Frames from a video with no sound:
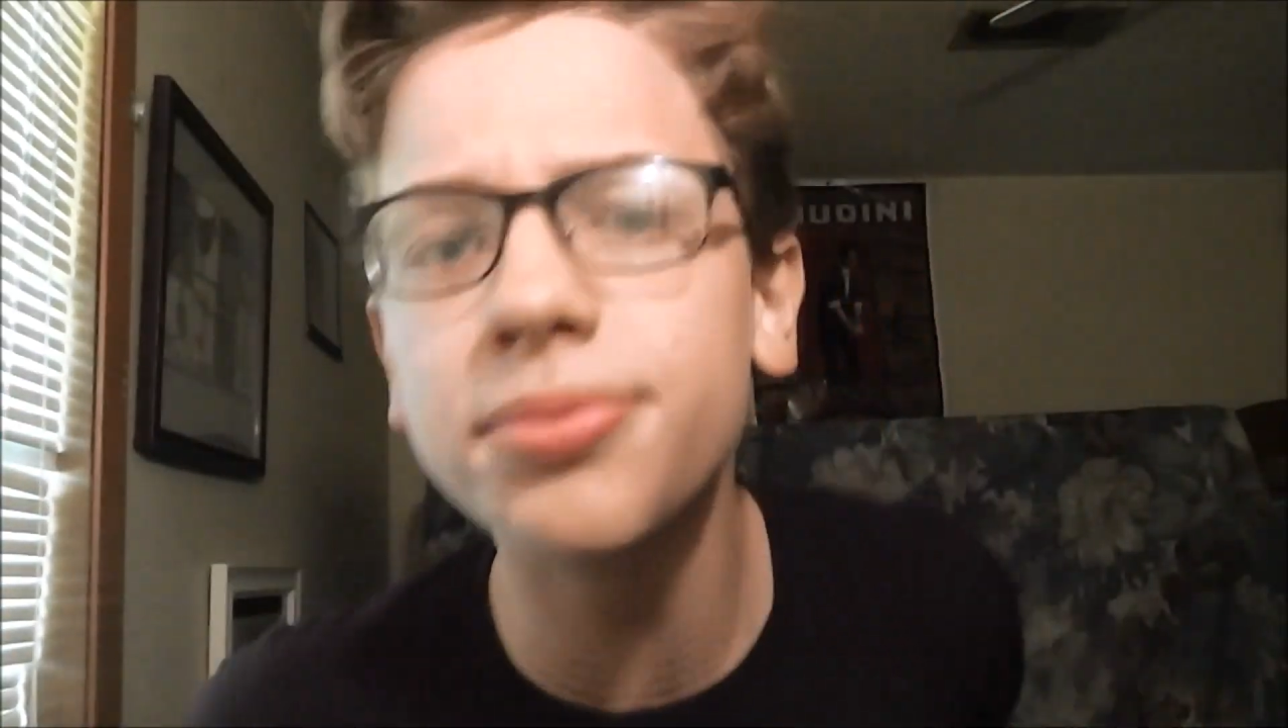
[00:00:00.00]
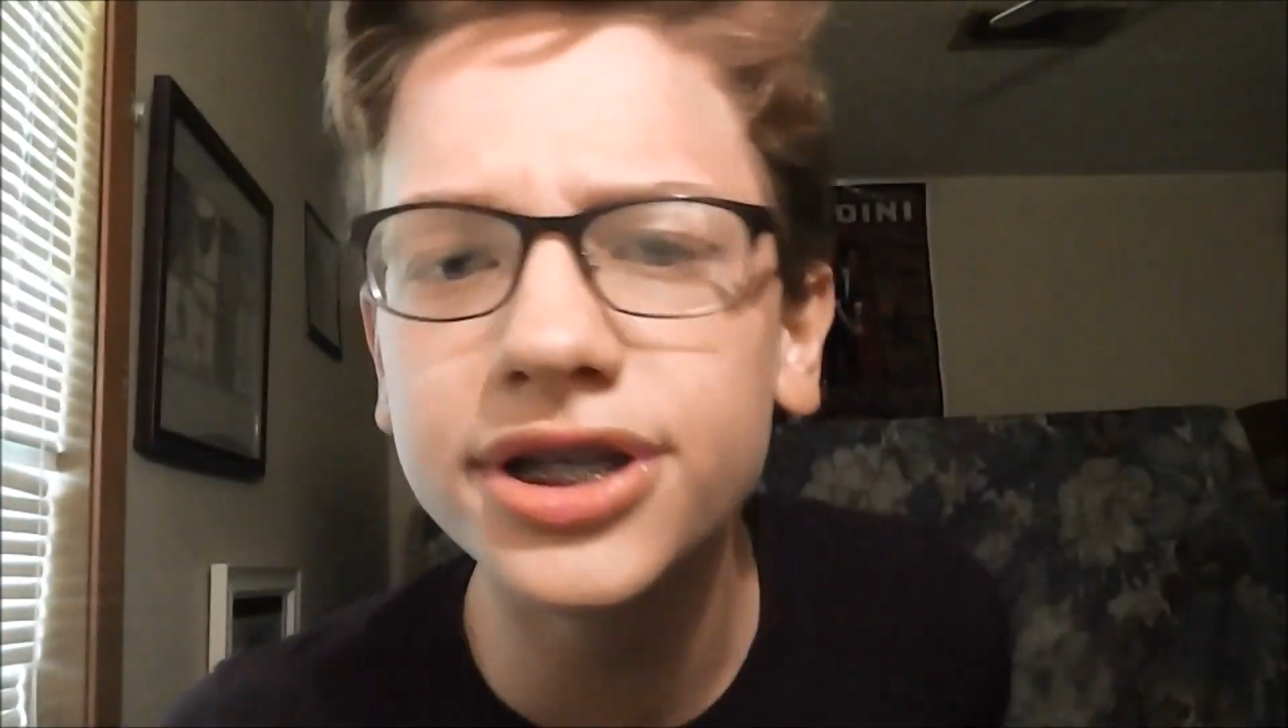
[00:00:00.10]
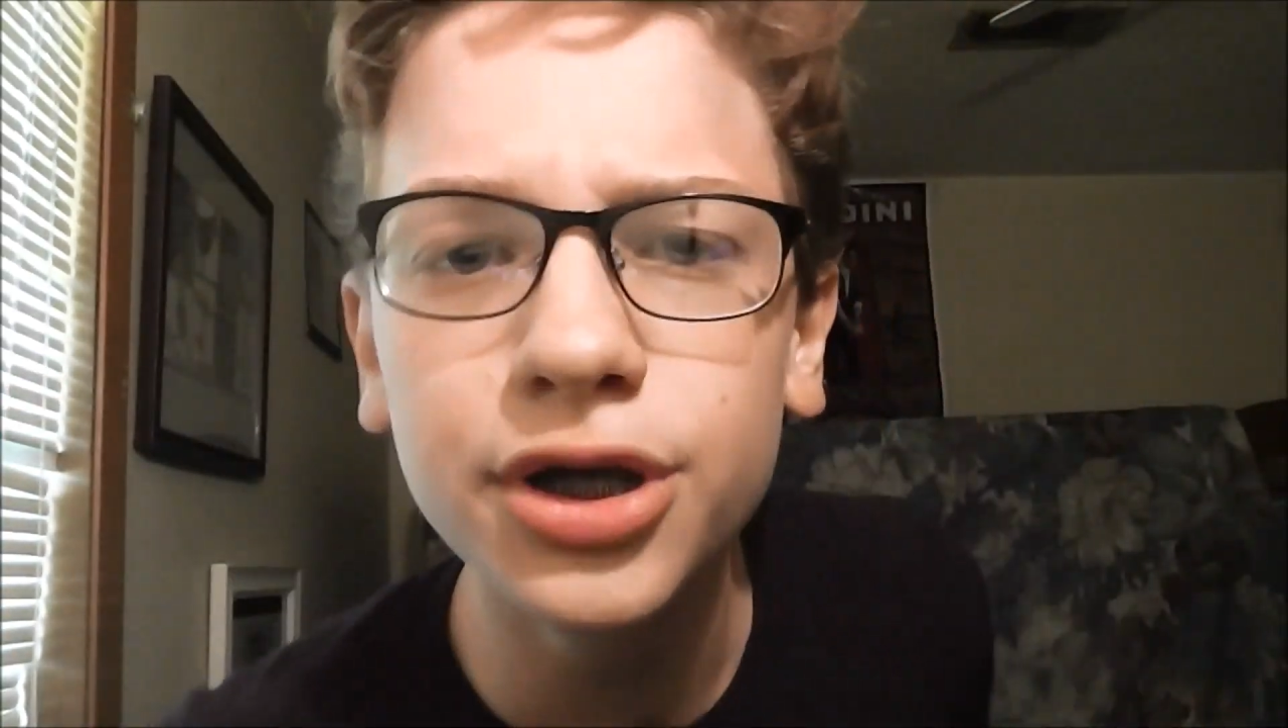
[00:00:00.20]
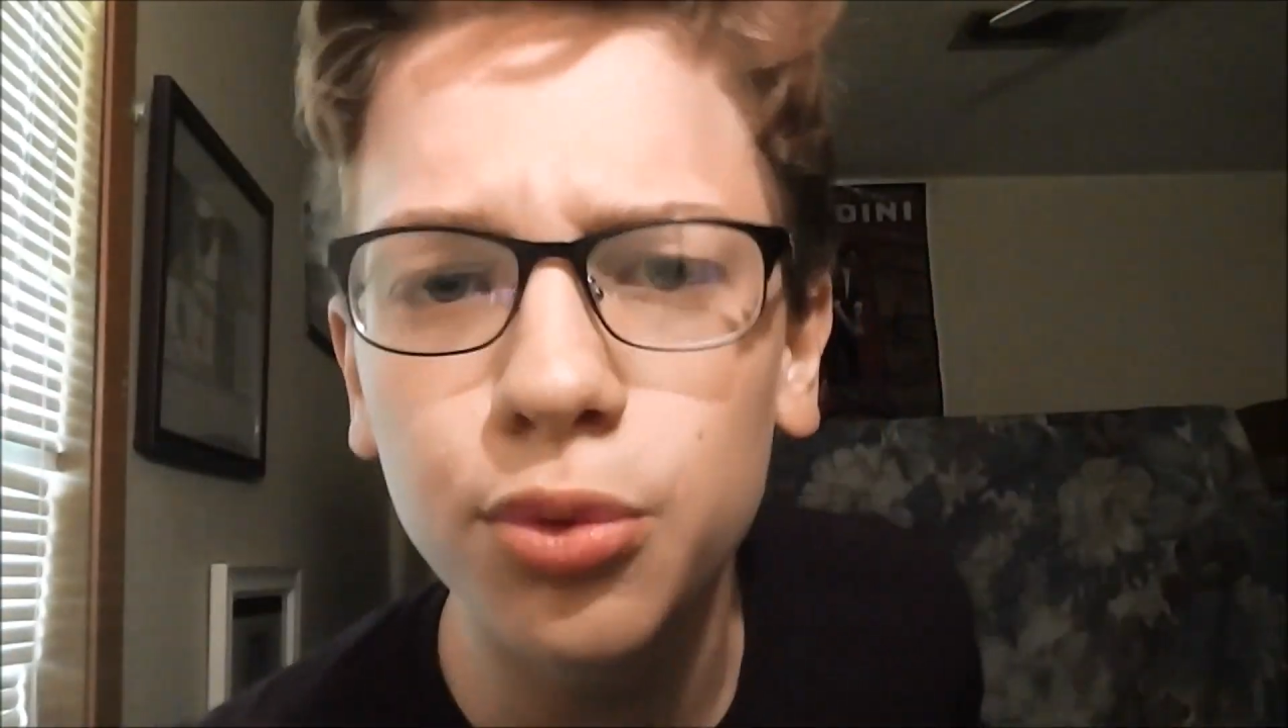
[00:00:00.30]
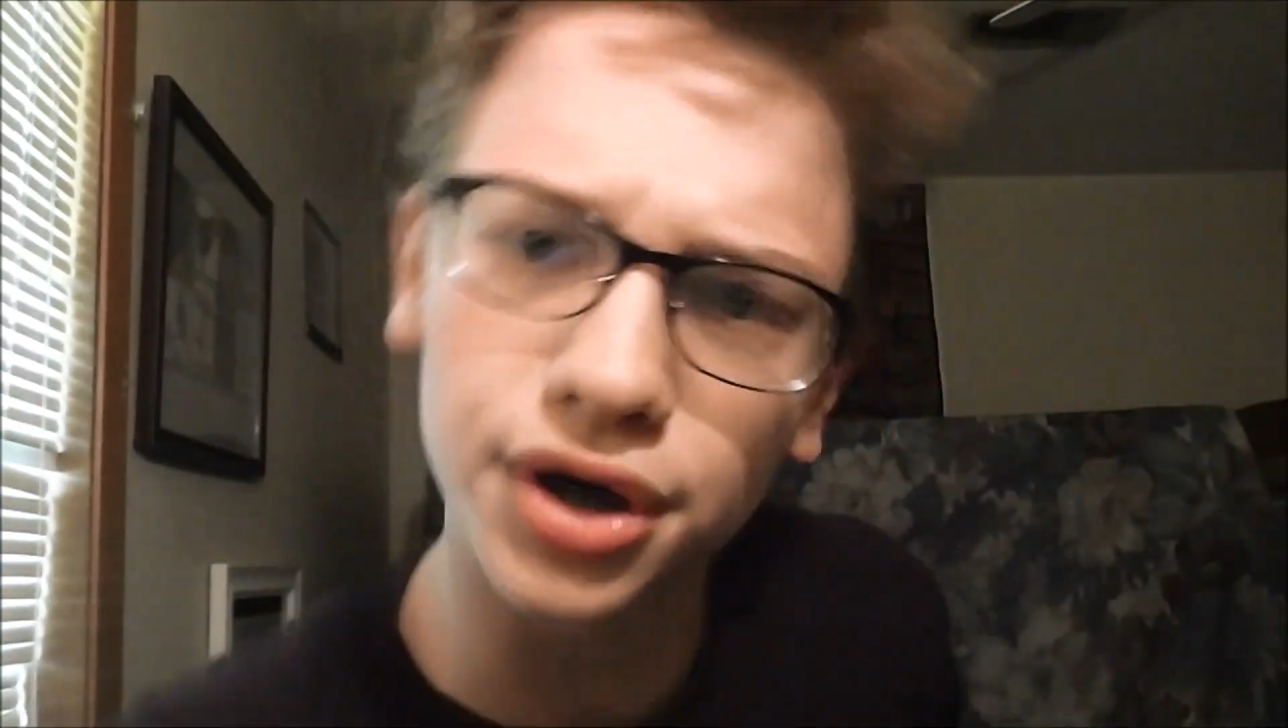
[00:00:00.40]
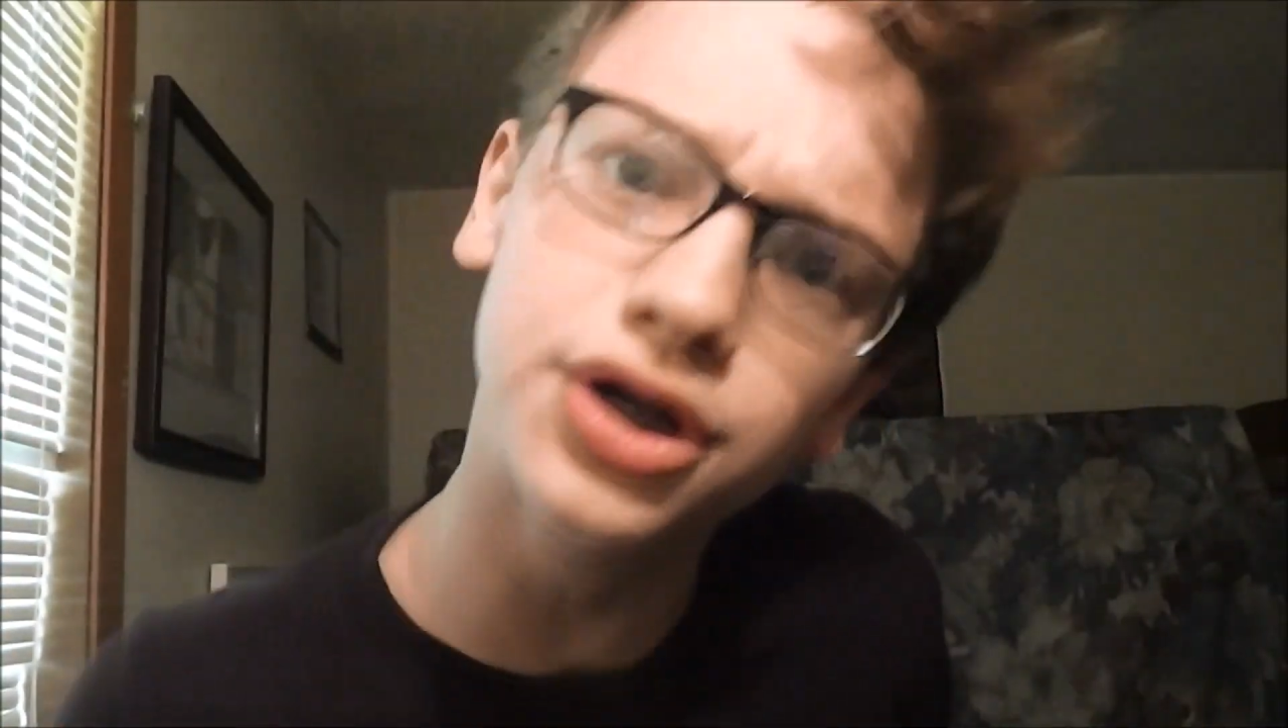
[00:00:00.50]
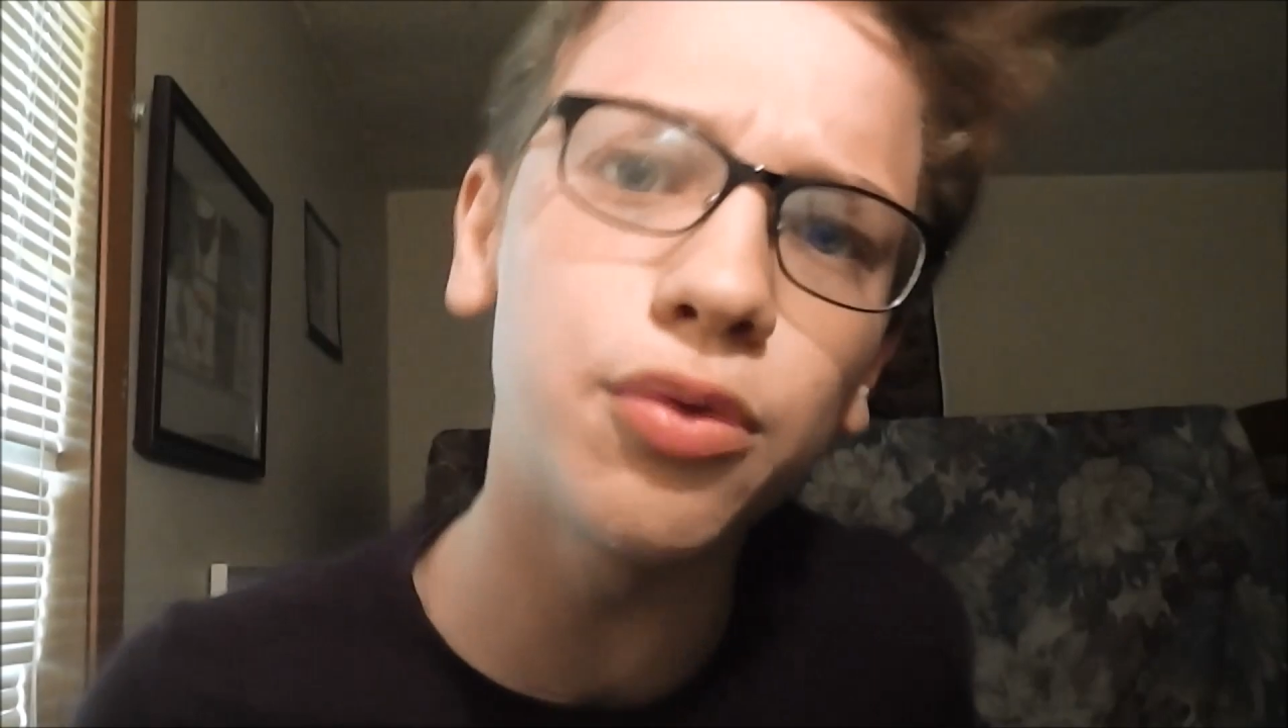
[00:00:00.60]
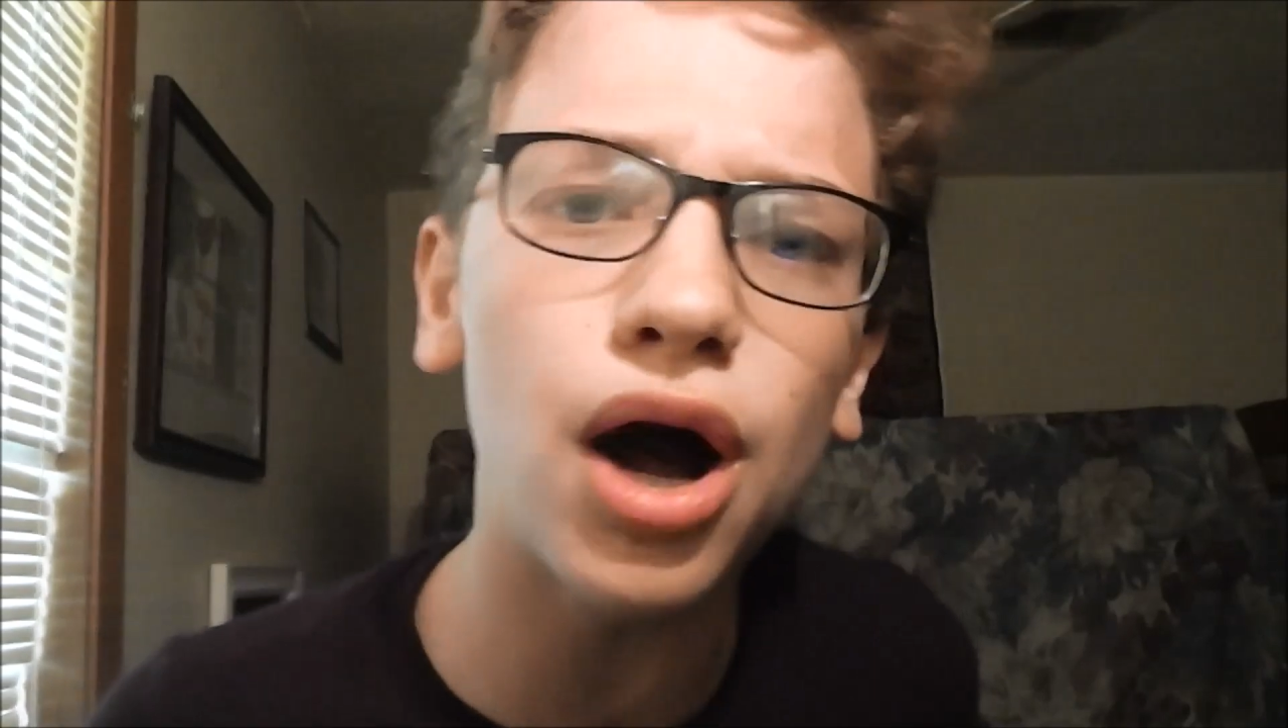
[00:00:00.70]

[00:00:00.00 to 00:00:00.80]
to you while you're